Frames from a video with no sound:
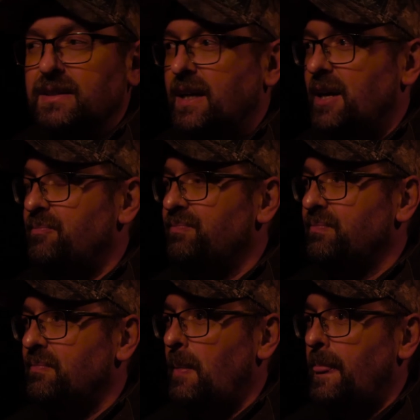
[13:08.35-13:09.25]

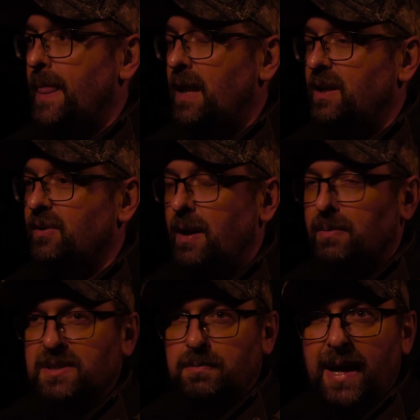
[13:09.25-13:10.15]
You're
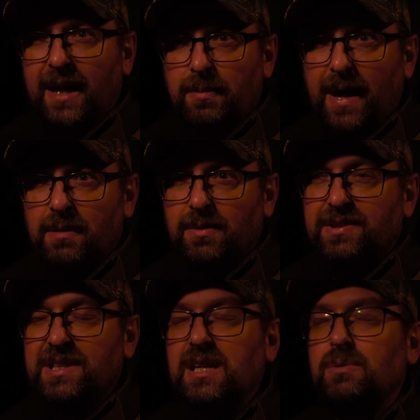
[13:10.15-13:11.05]
able to pick up
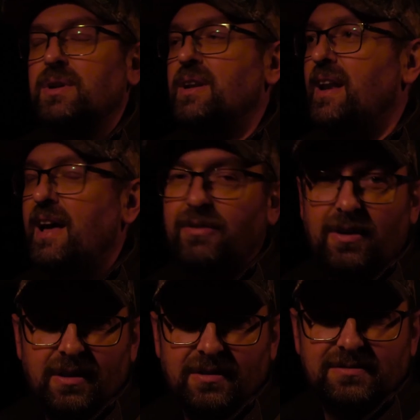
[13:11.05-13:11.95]
animals that you would
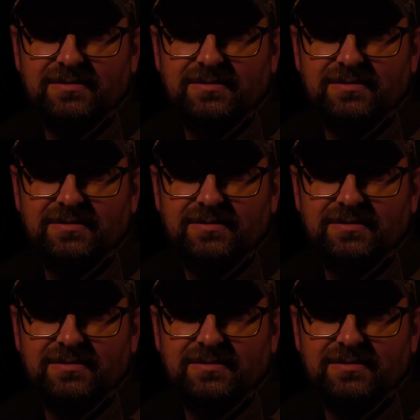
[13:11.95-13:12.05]
never